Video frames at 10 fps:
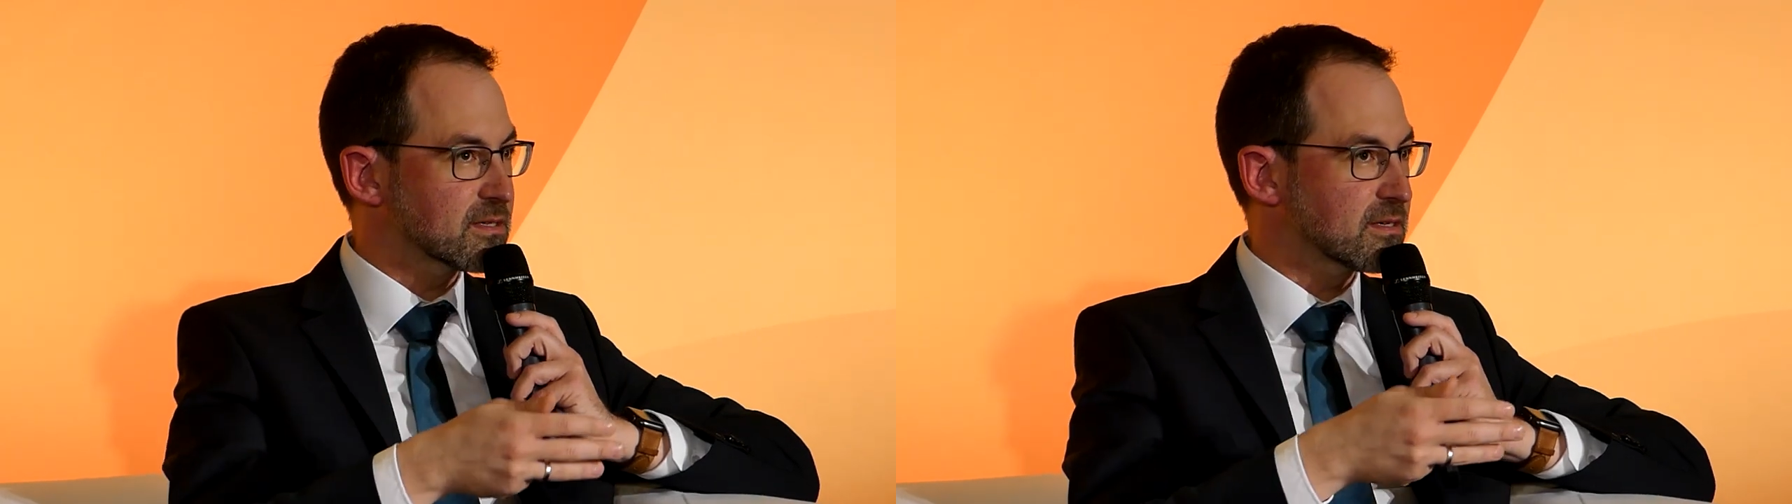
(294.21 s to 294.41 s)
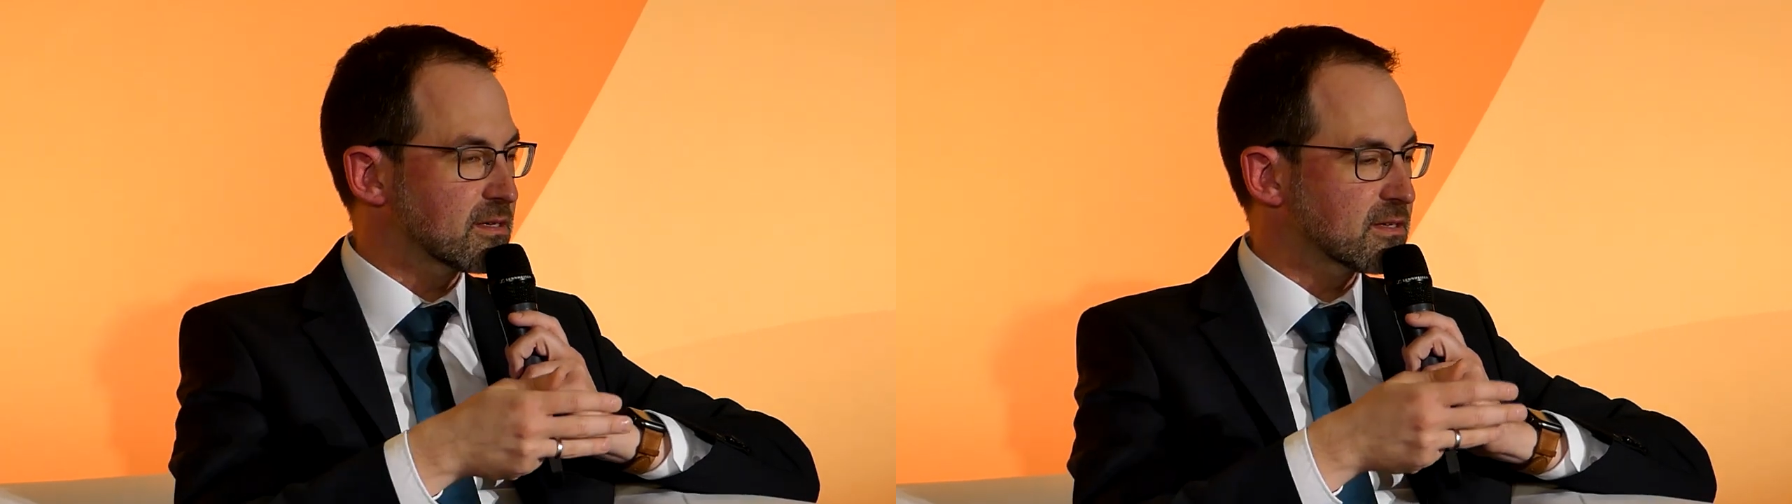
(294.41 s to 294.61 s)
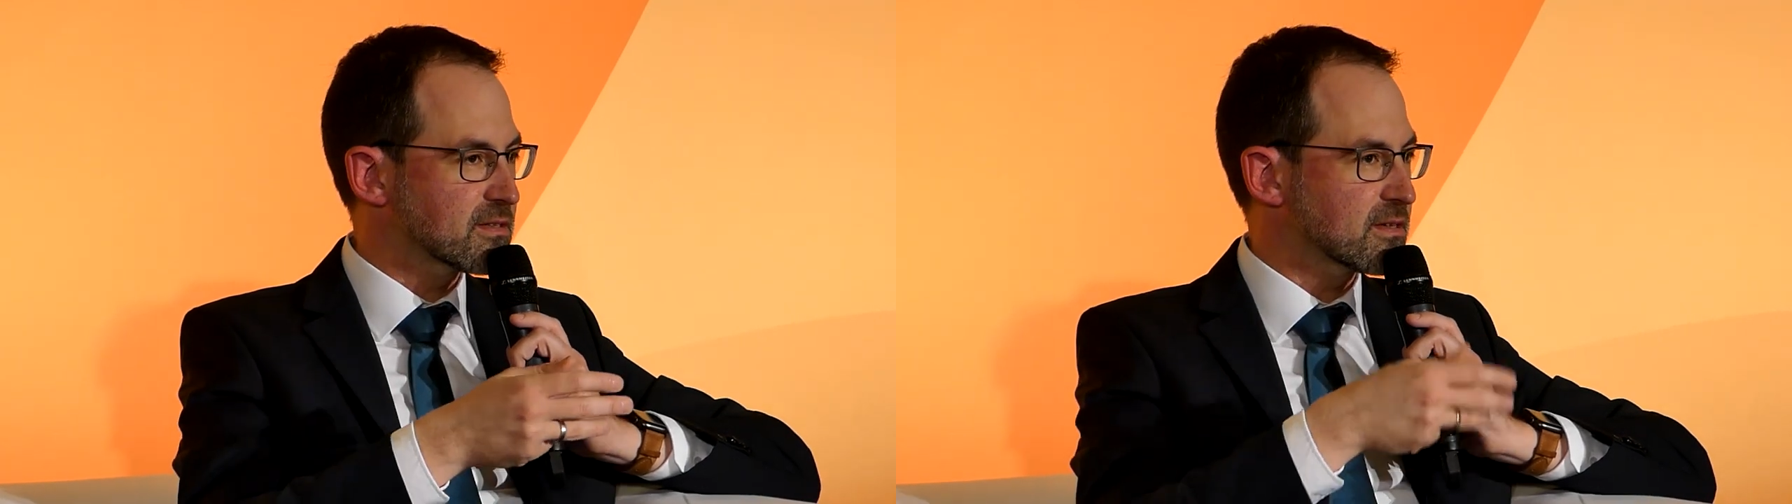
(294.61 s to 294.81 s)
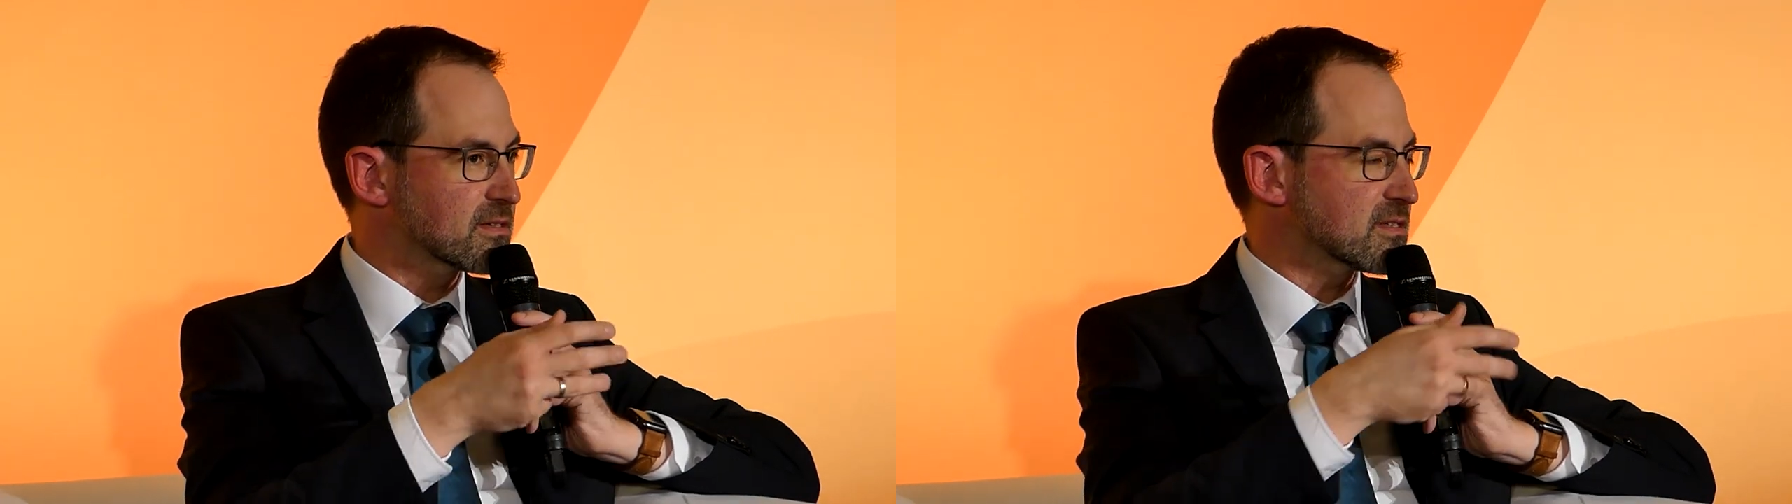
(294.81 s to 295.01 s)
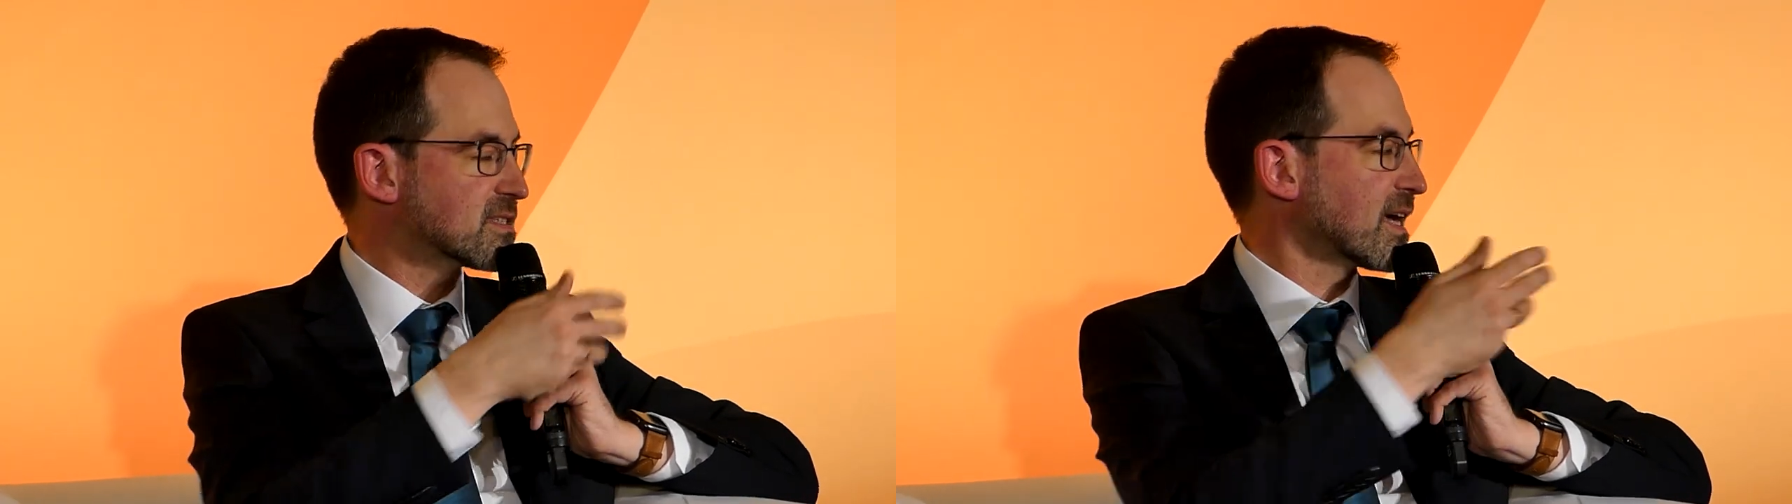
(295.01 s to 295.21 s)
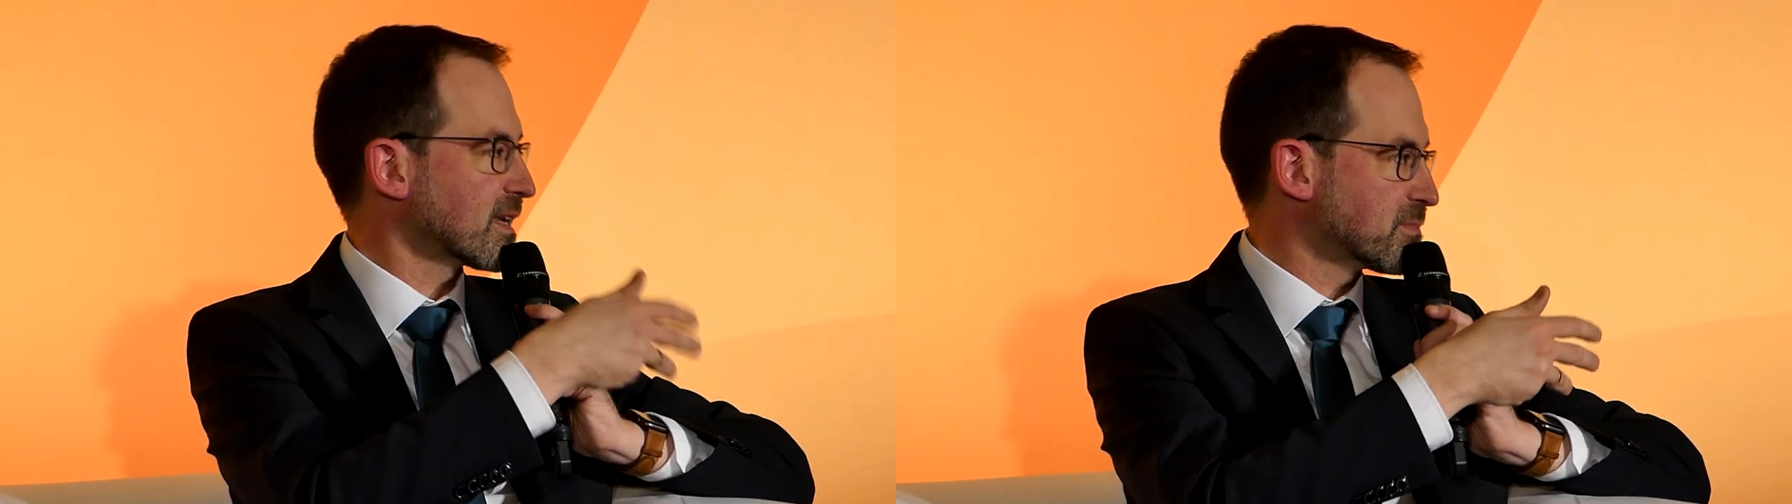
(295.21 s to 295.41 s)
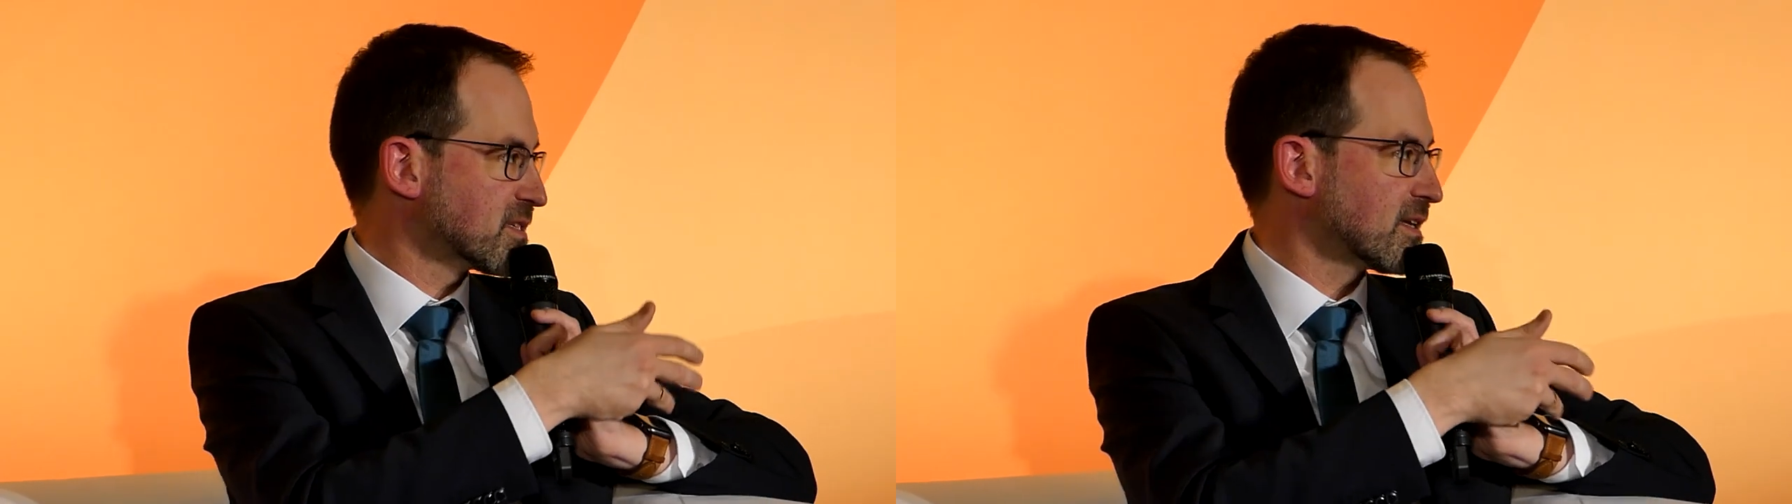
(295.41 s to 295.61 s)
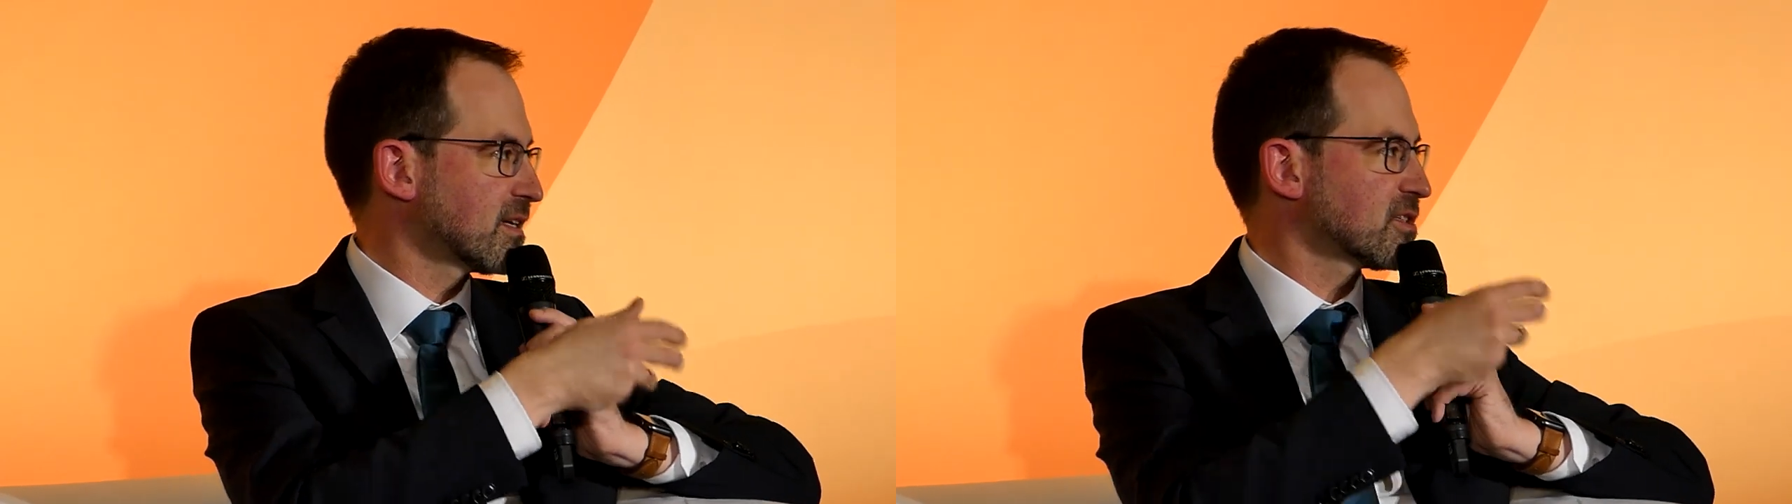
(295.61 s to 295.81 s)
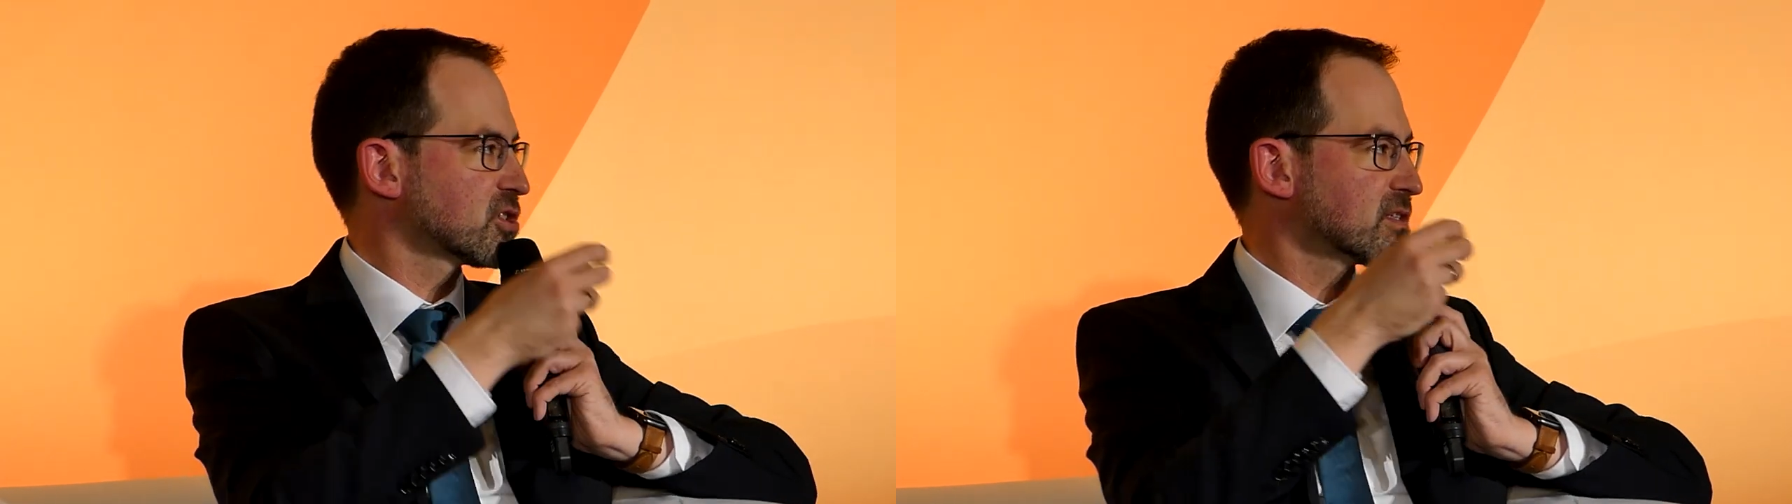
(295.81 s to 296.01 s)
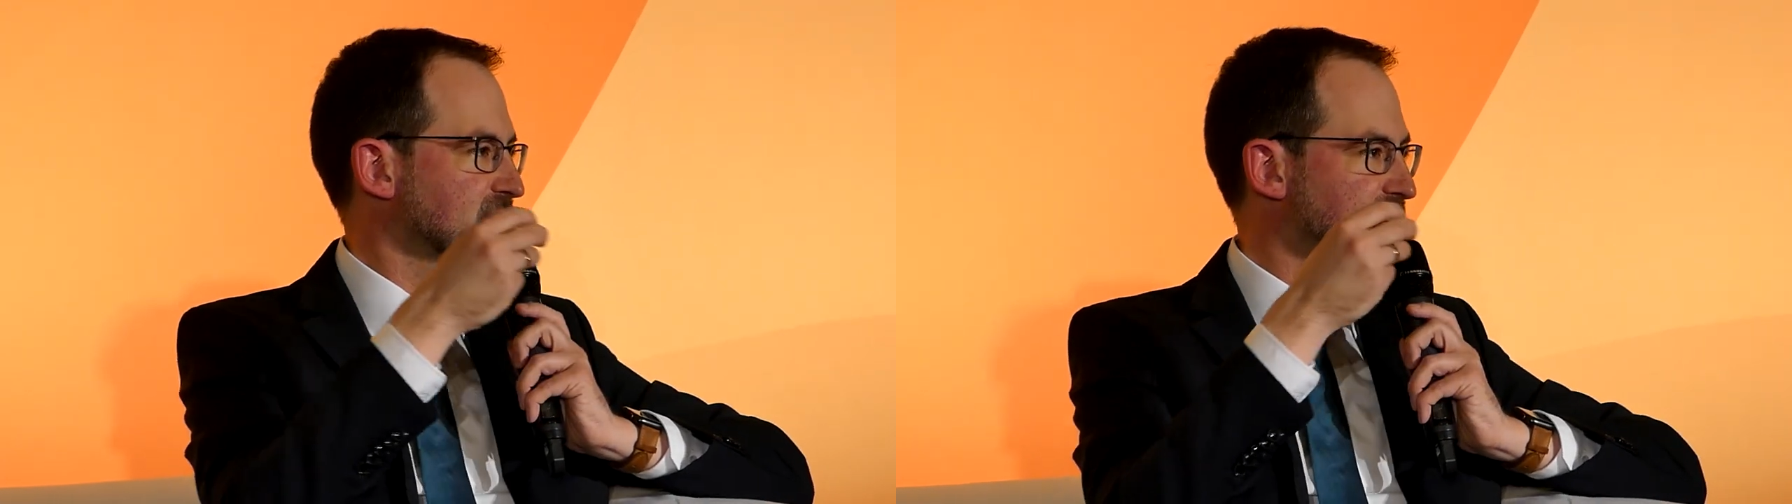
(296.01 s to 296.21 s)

the startup stage,